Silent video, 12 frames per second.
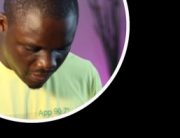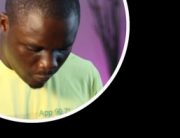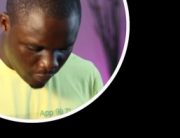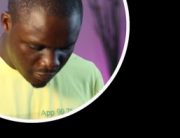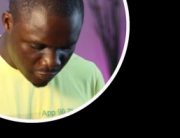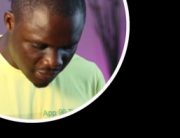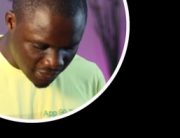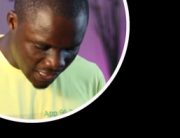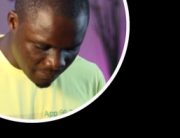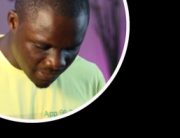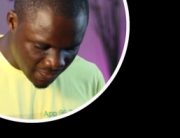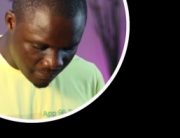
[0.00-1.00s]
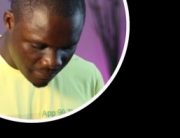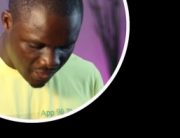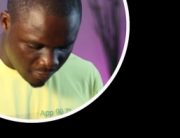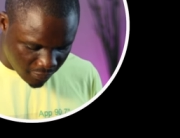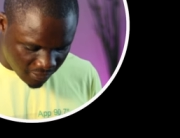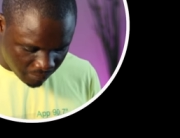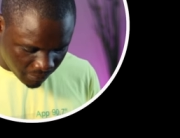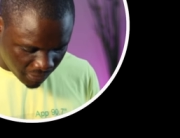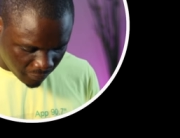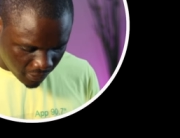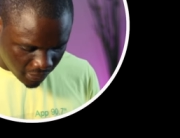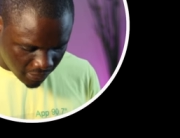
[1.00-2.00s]
You might want to type them out
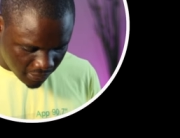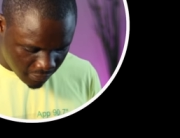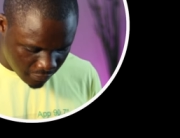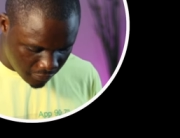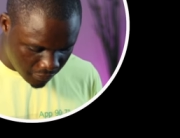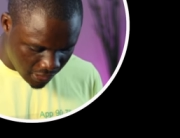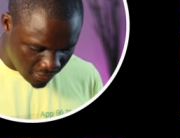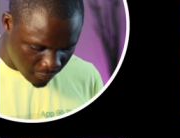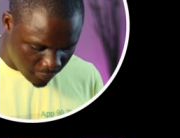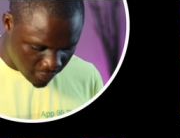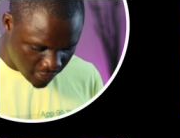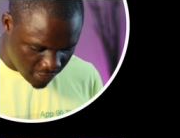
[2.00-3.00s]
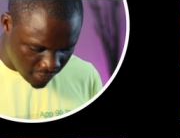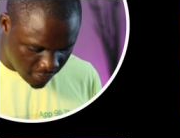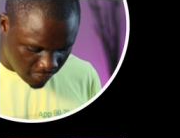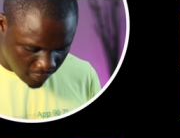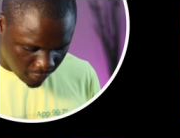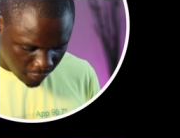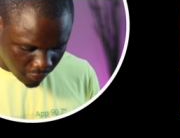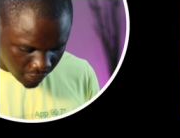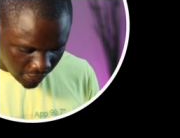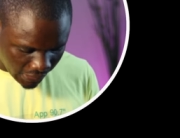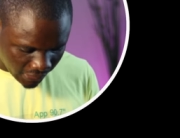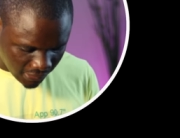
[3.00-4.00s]
manually so that the words does not
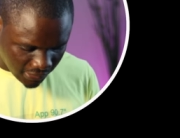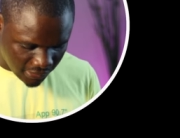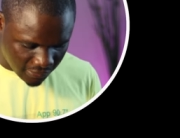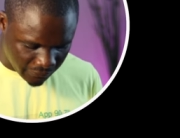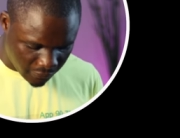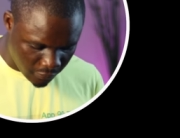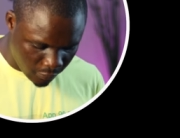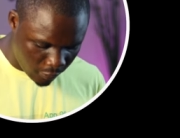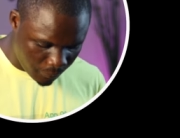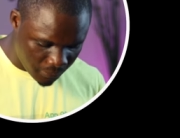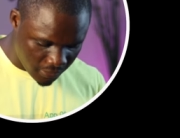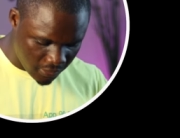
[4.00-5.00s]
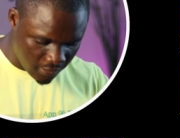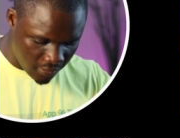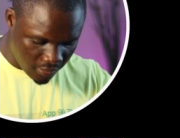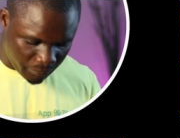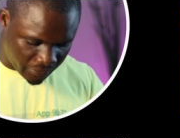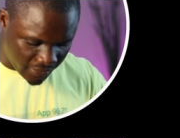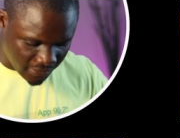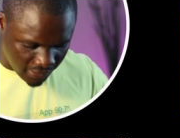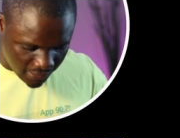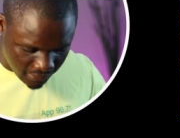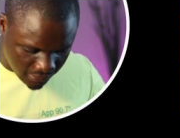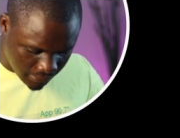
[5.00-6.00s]
look like it is photocopied when
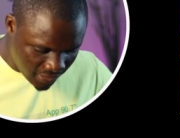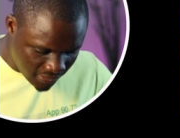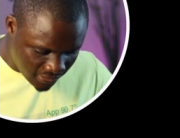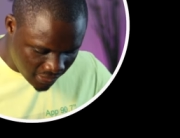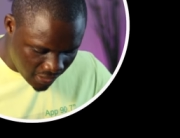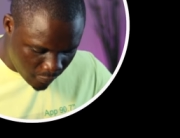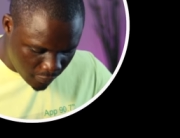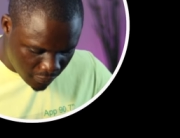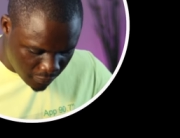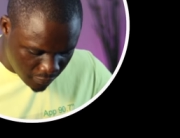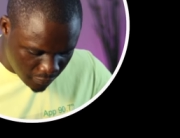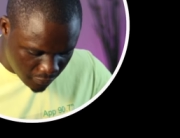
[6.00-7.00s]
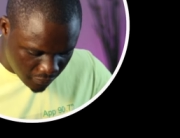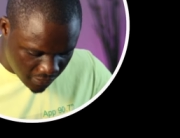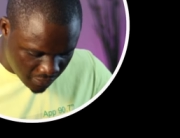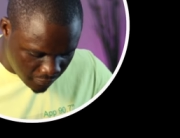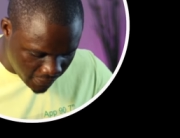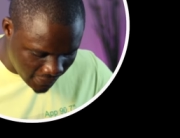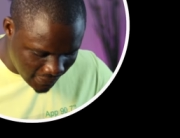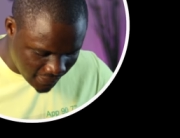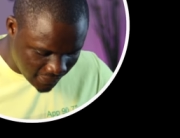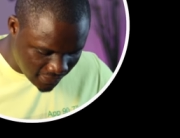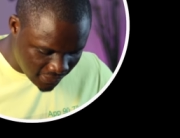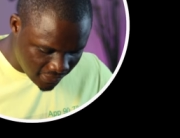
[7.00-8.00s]
printed. The next thing I want to do is to
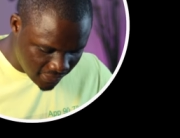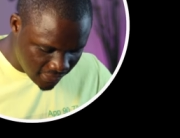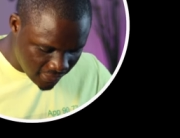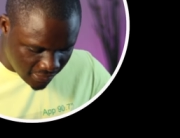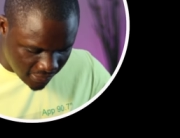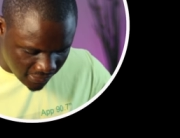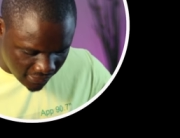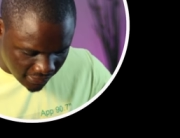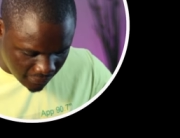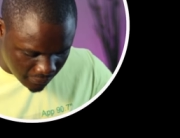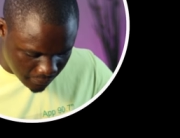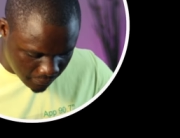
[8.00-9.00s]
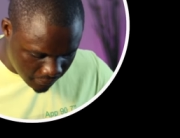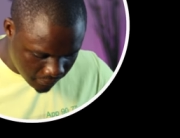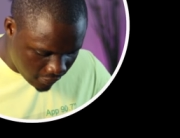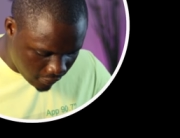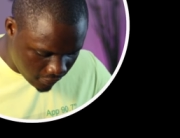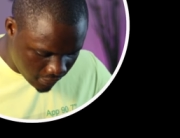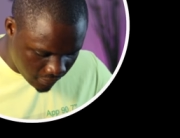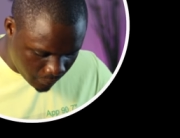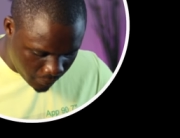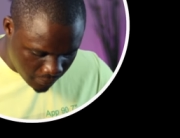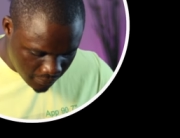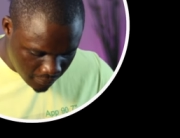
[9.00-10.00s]
edit this a little. Click on the
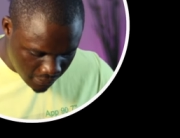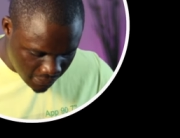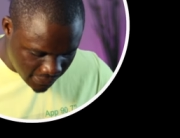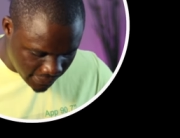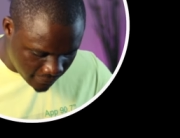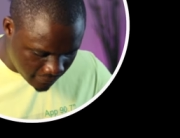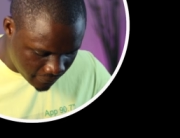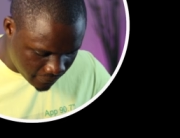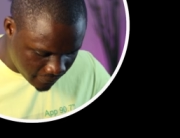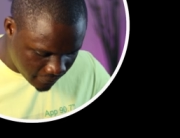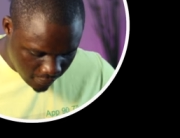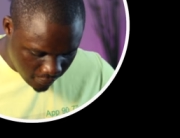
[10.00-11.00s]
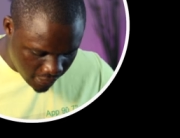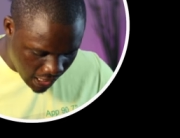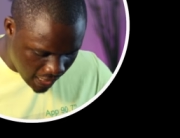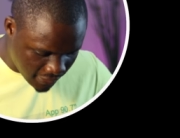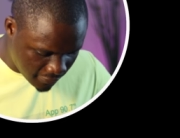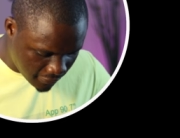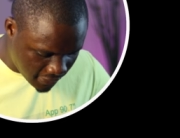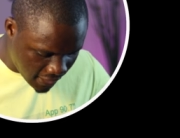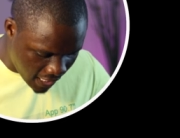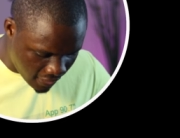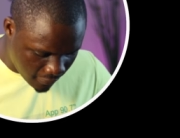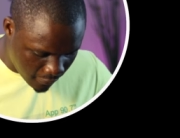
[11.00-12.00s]
puzzle itself, click on the adjust
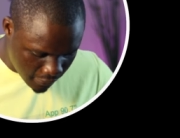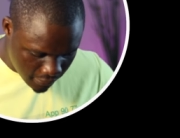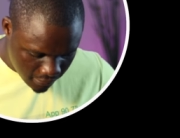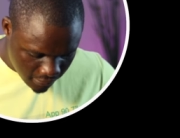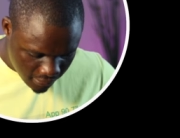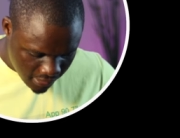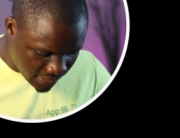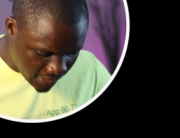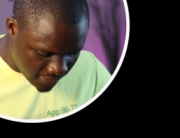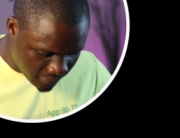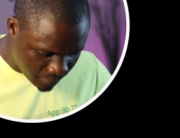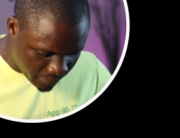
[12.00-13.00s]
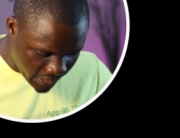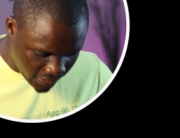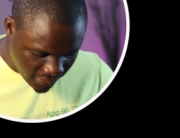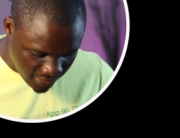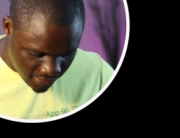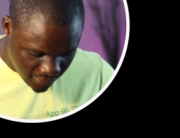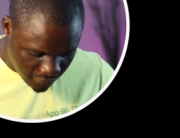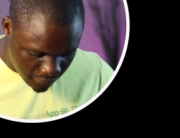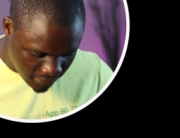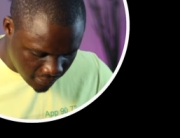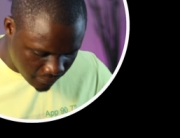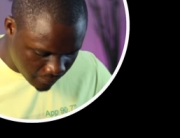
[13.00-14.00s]
icon, set brightness
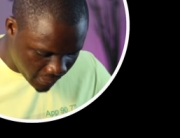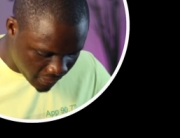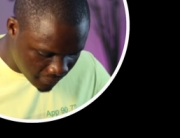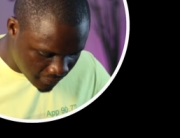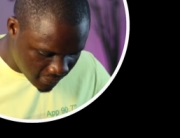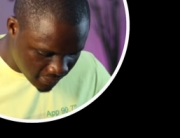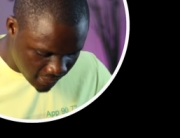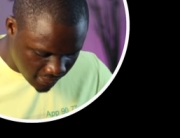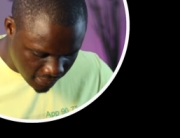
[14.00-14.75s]
to minus